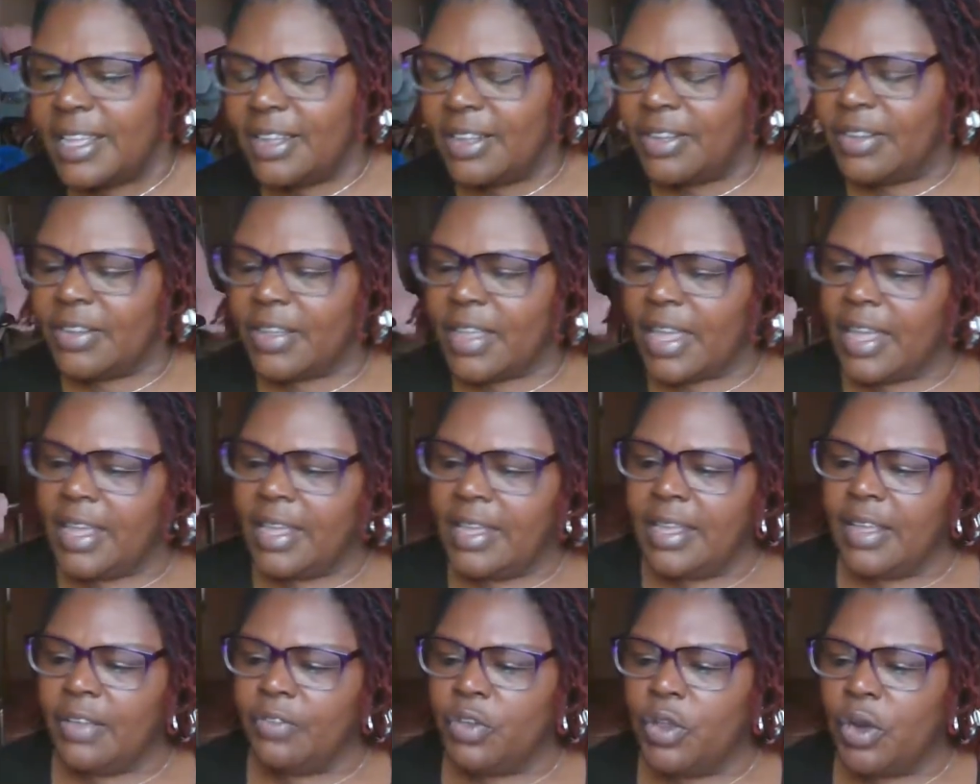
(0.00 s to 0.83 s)
okay,
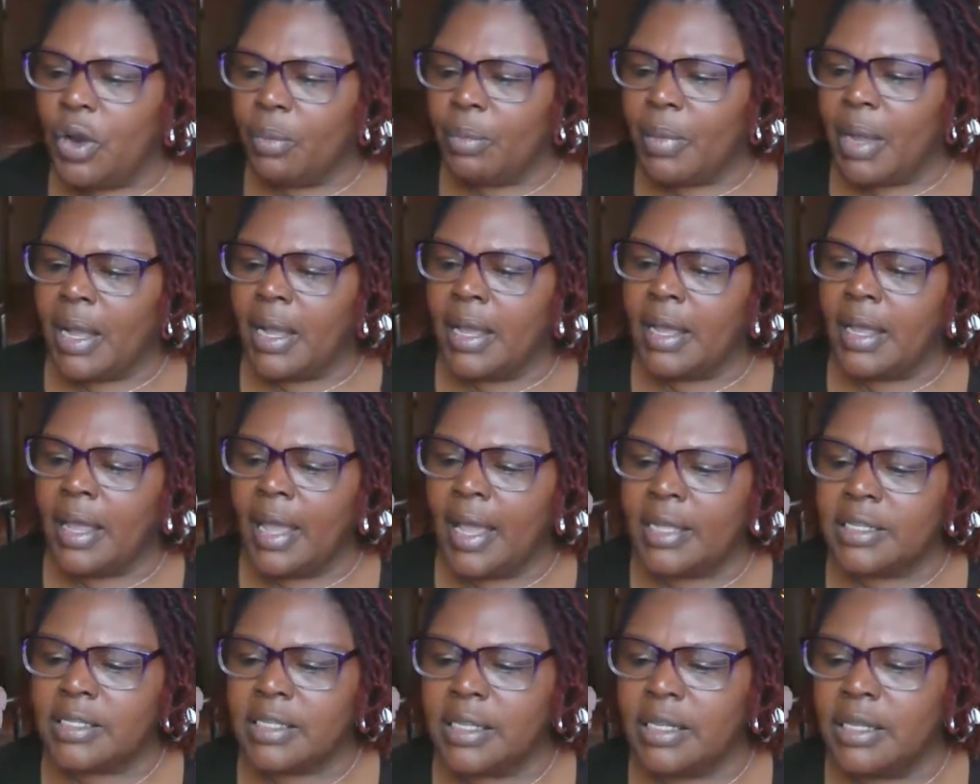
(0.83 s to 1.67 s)
if you don't mind
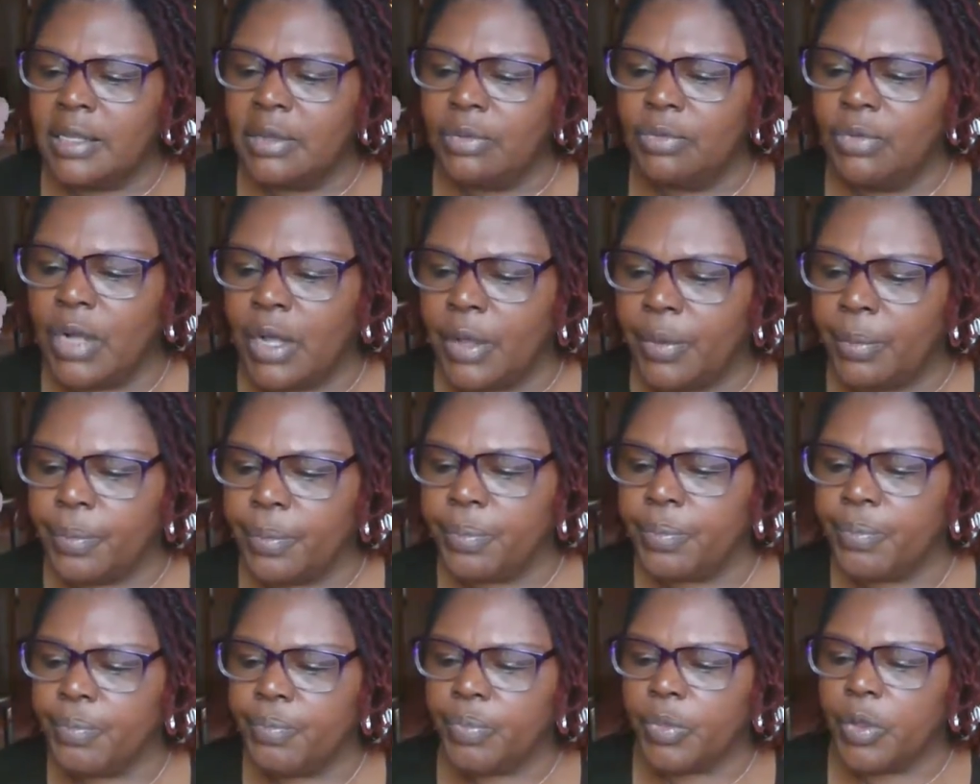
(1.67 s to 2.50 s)
asking what?
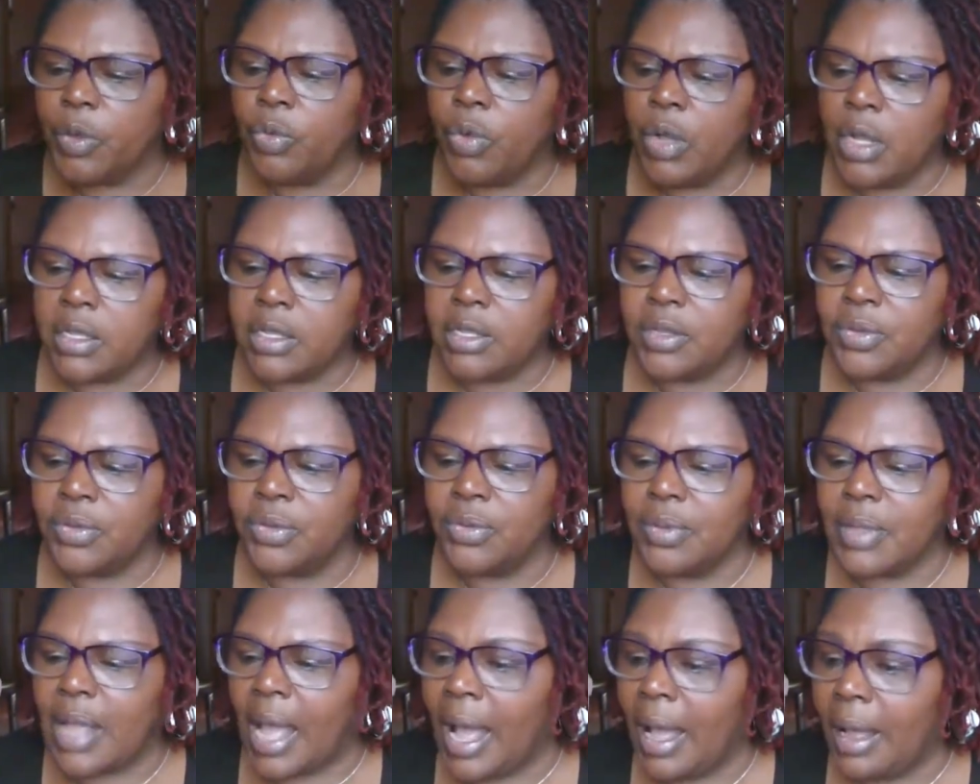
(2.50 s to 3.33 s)
What
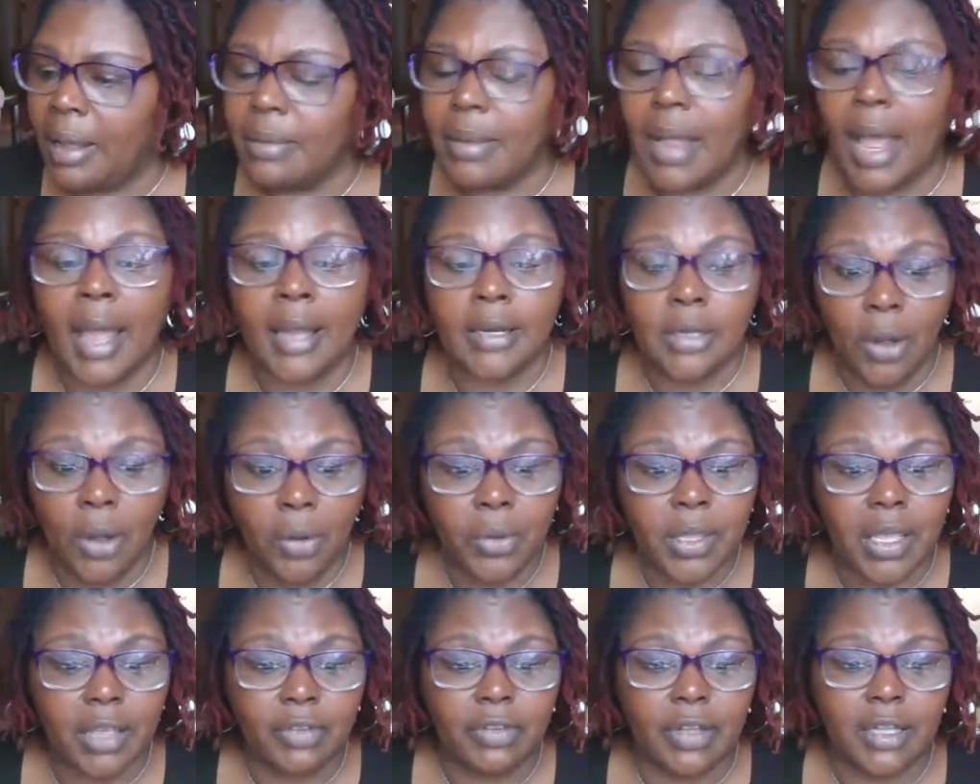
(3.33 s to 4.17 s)
Q? I, I know
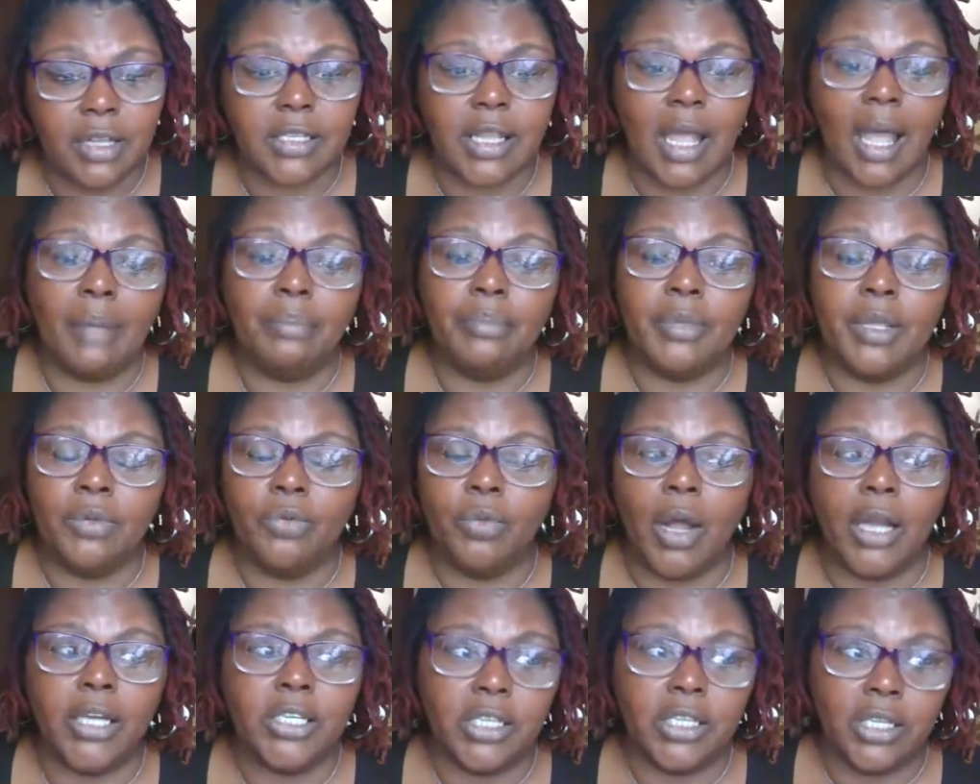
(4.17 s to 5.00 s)
Kiva because I'll be
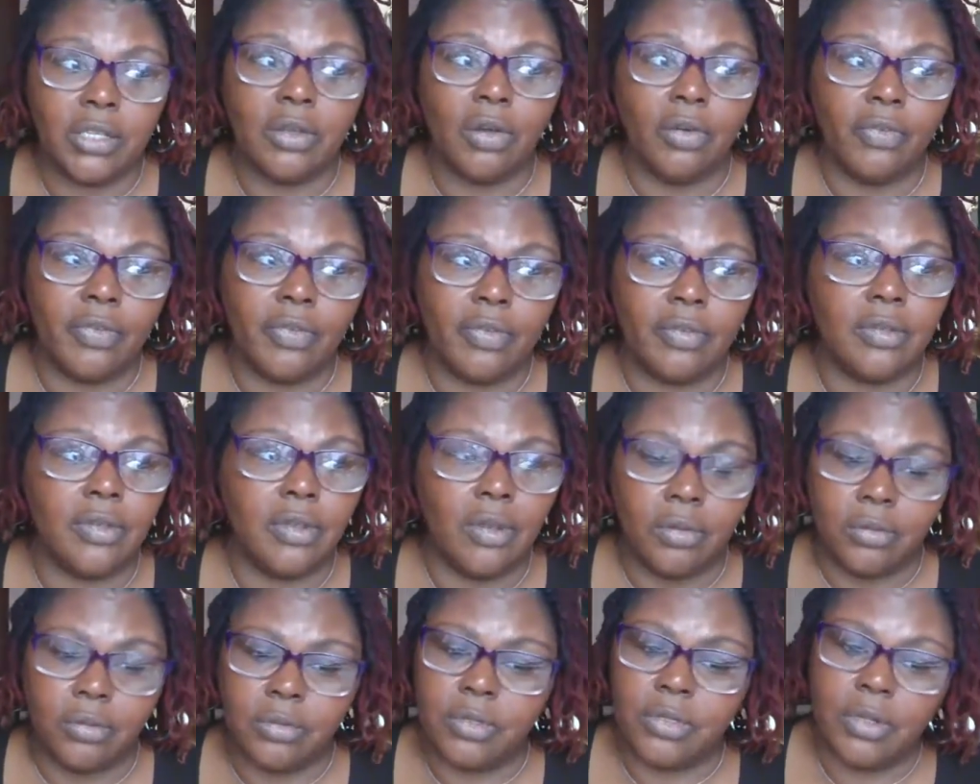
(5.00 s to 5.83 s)
watching your
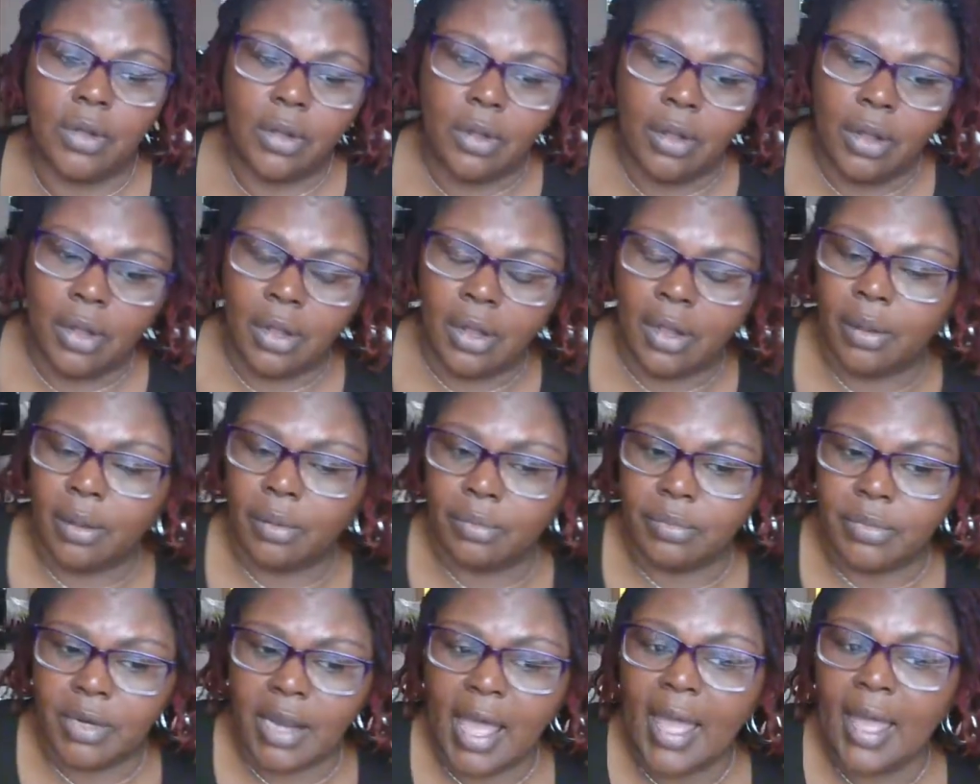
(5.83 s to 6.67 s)
your your
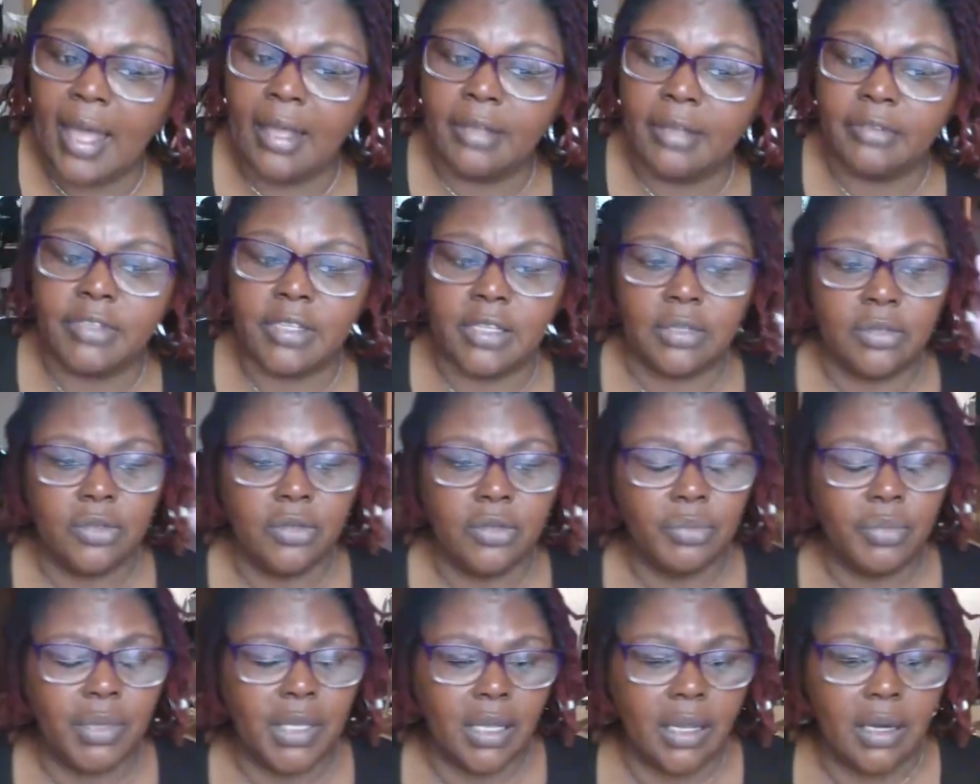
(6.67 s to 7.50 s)
um lives and
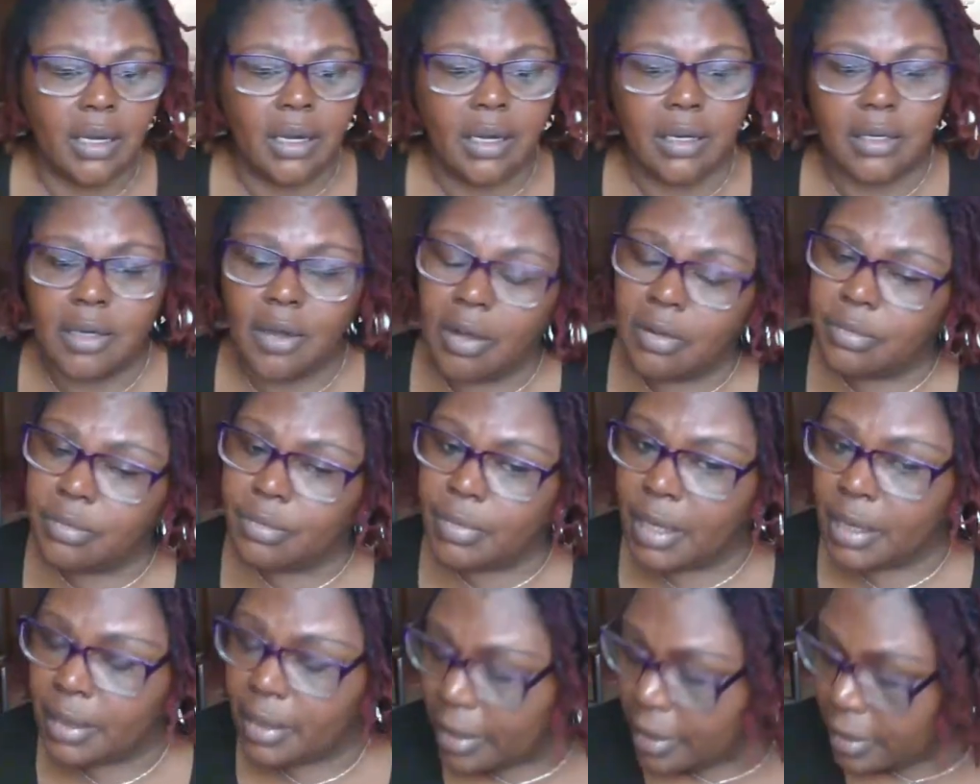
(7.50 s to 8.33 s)
you be in there talking
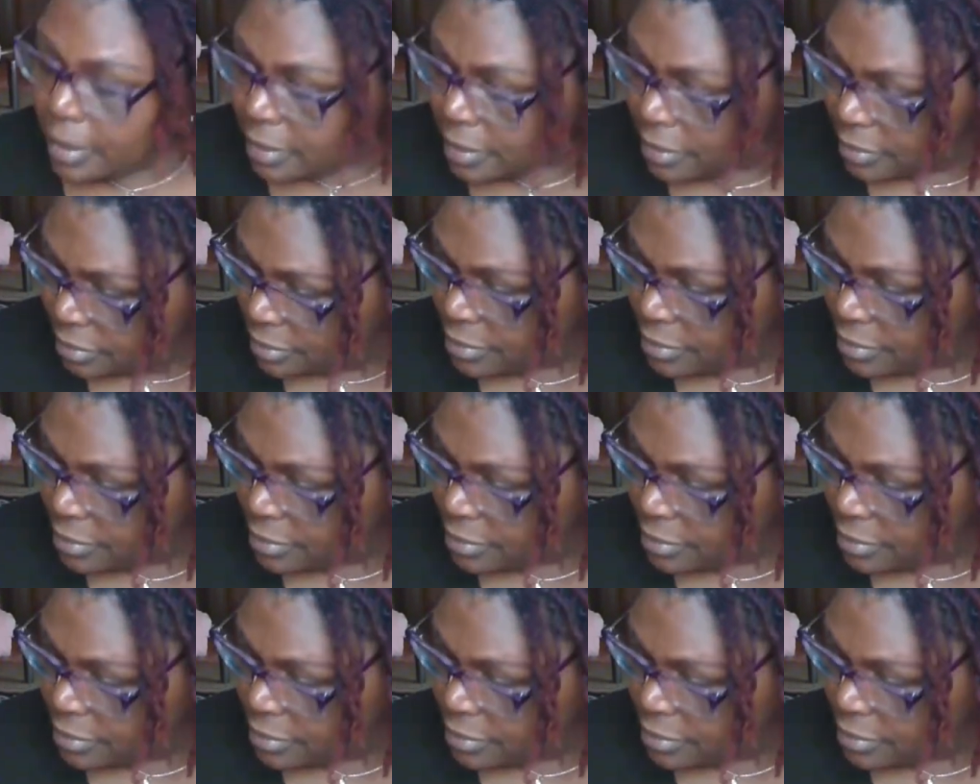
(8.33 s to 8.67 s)
about hey,